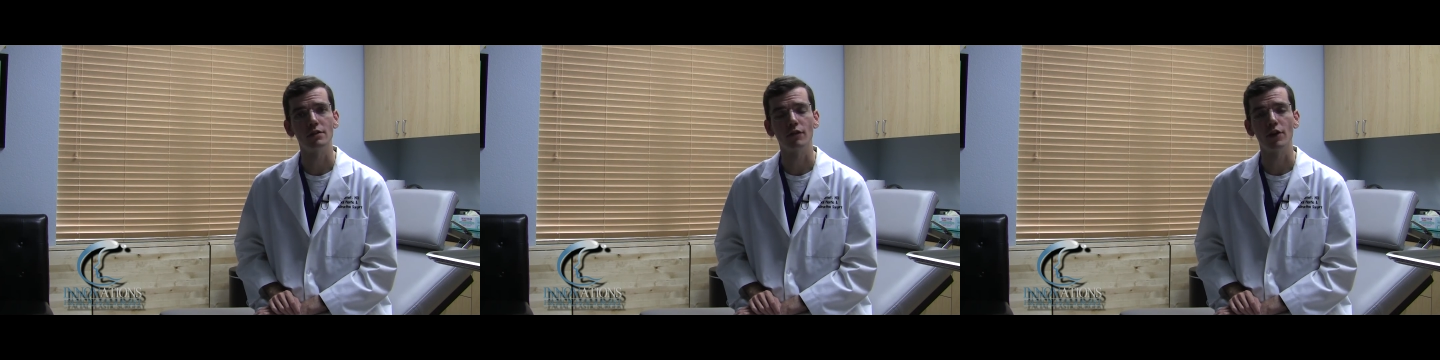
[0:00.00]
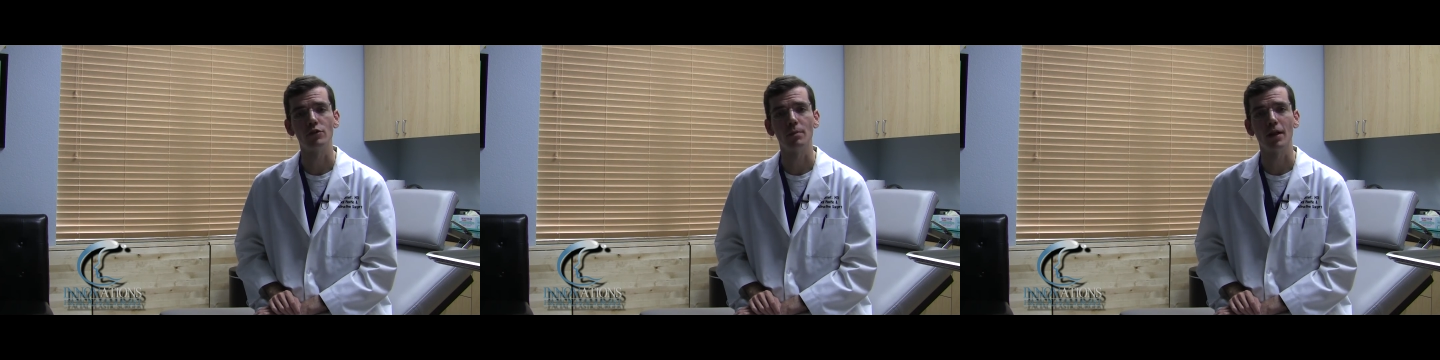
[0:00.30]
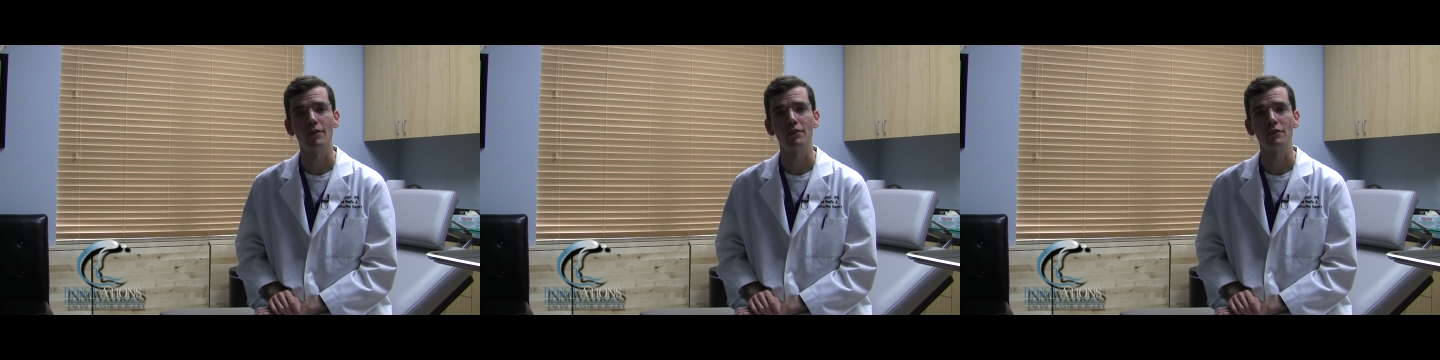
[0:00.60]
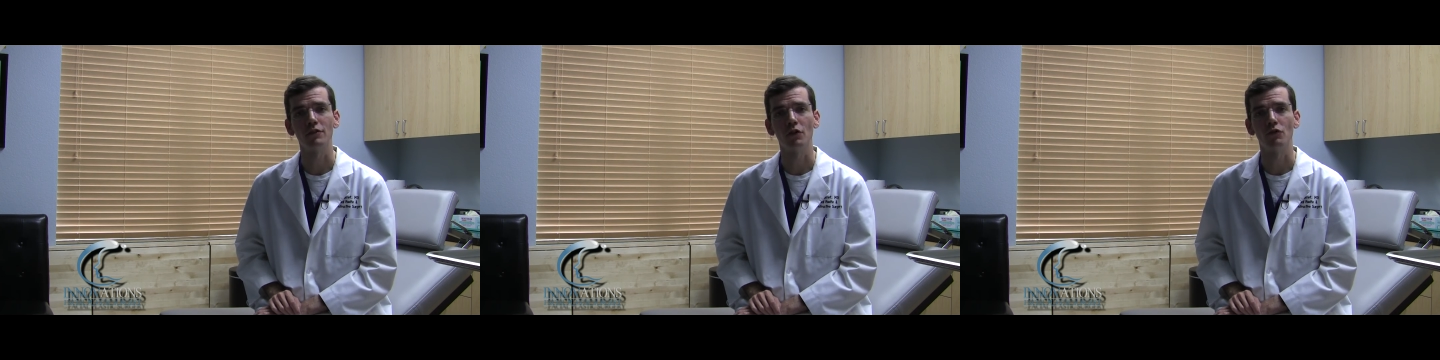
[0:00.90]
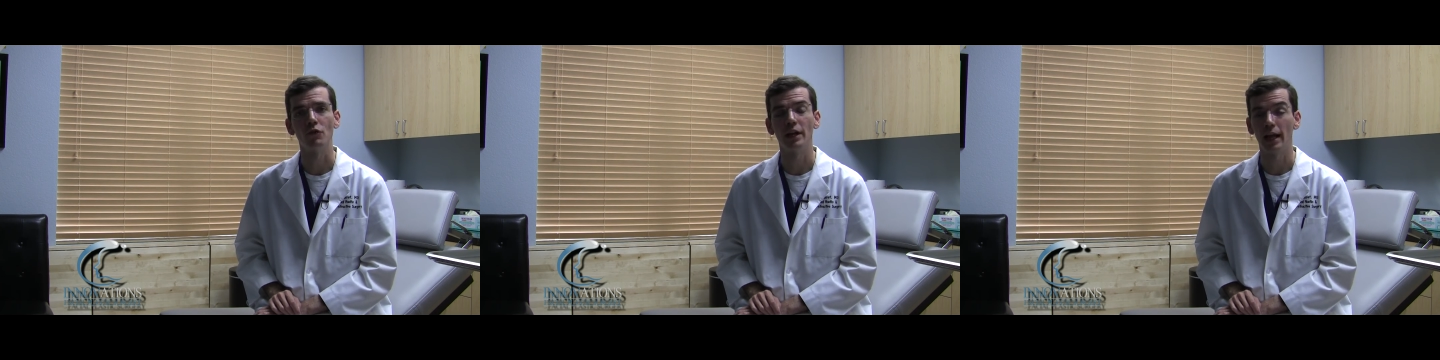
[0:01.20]
in facial plastic
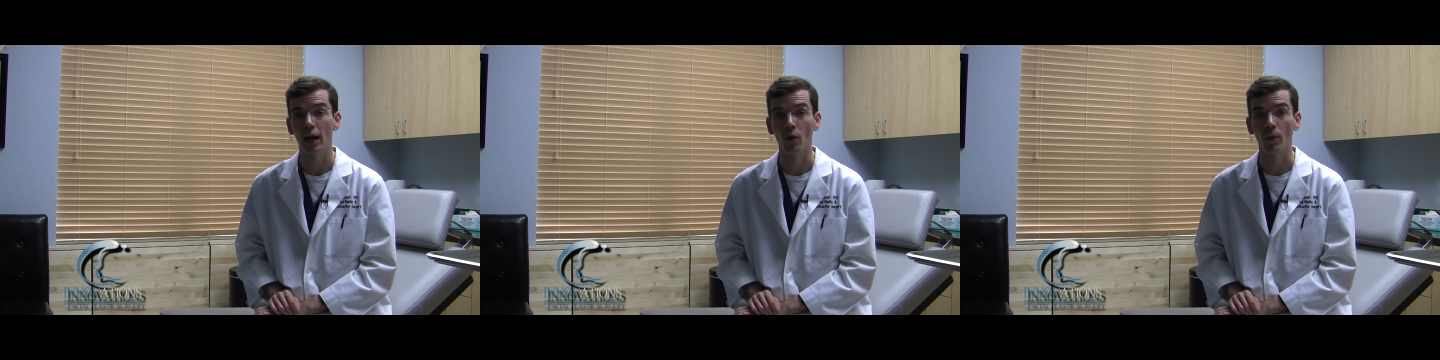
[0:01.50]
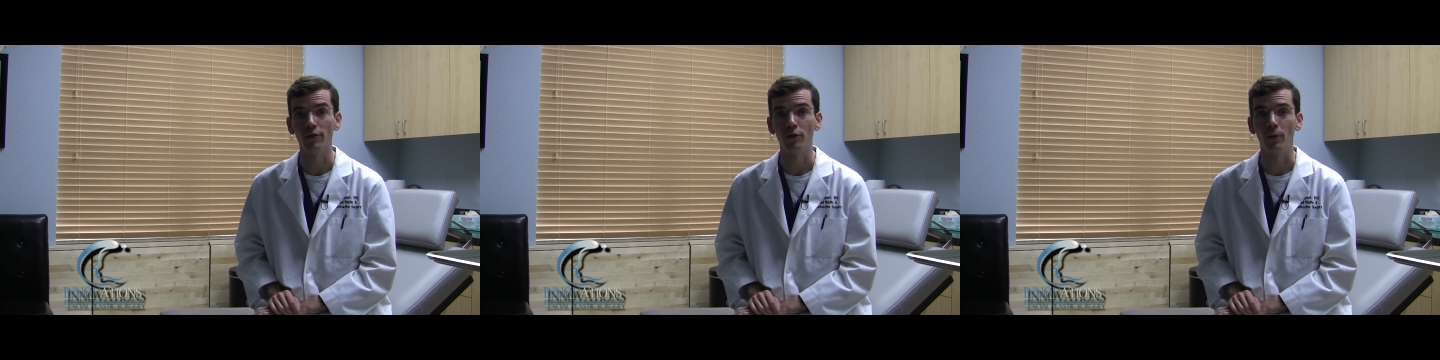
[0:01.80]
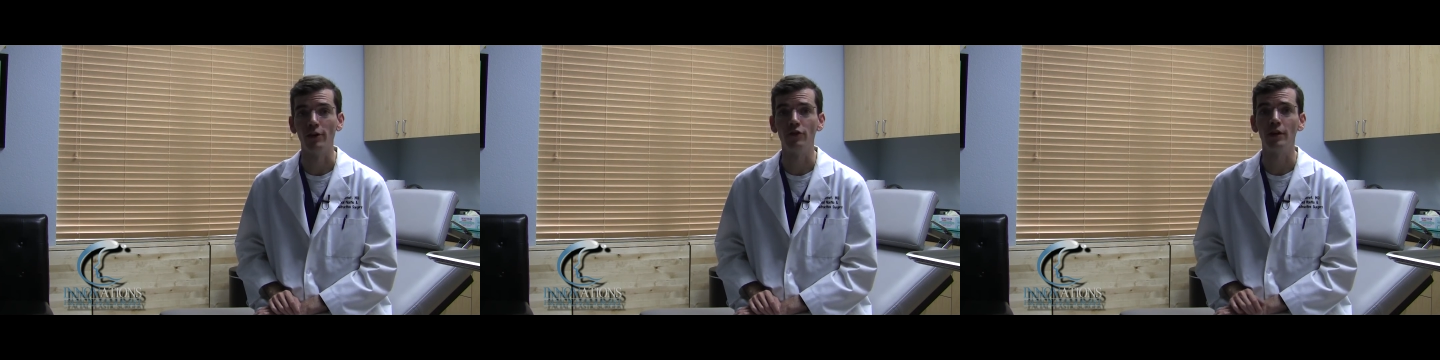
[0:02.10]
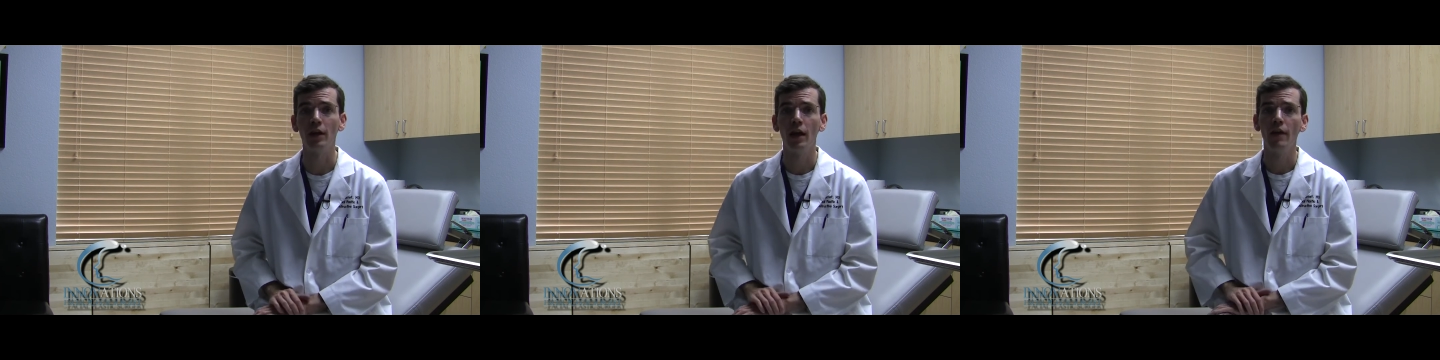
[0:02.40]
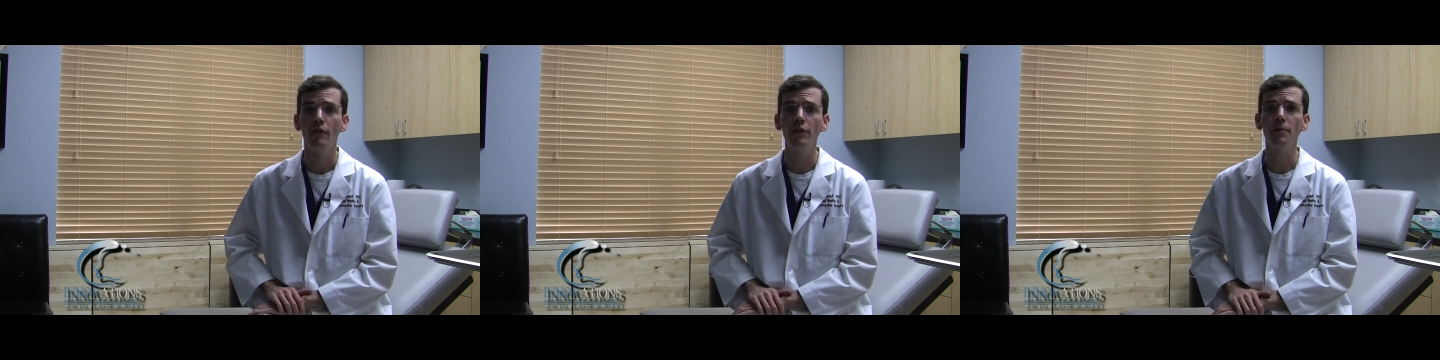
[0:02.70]
surgery and hair restoration,
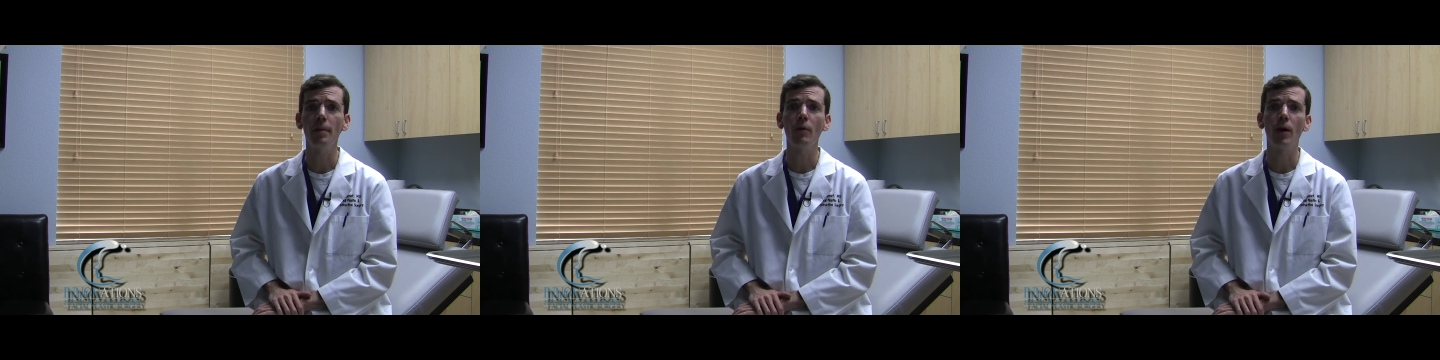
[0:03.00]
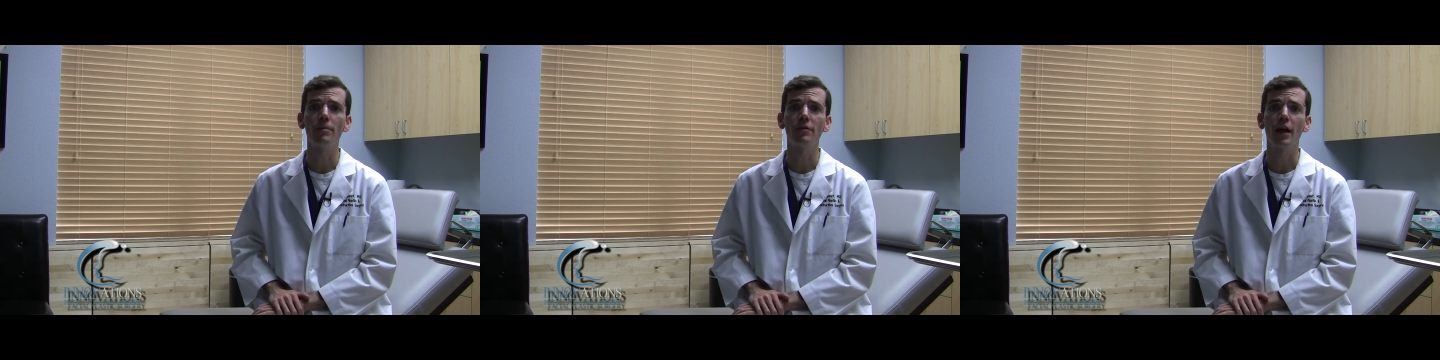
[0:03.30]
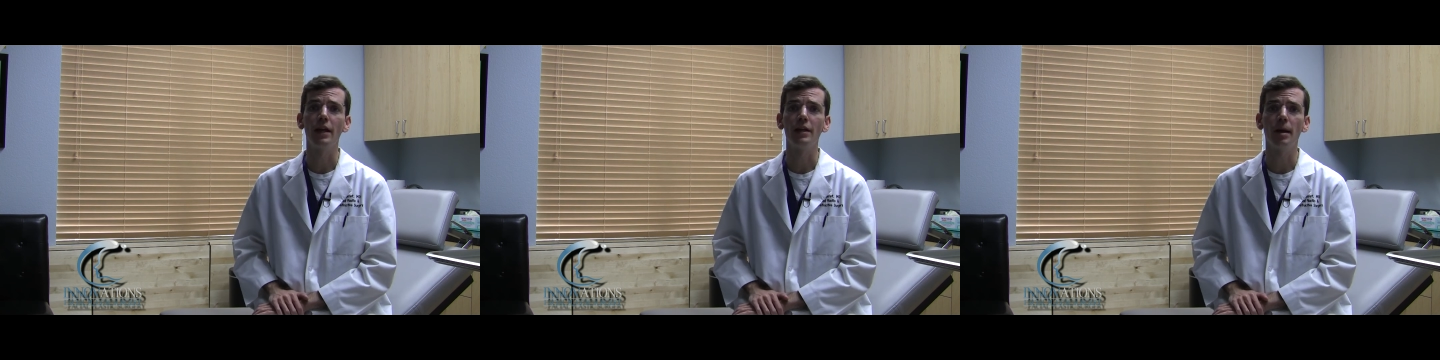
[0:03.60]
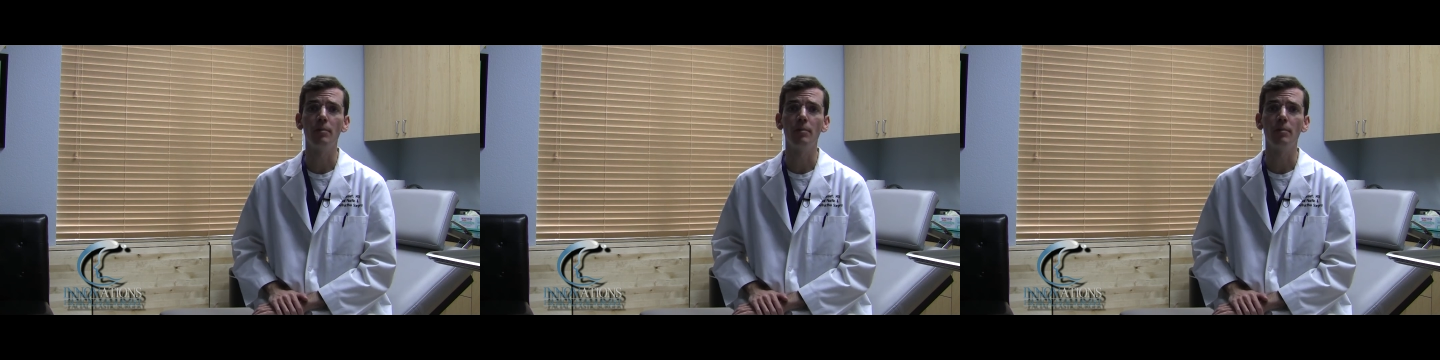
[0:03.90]
visit my website at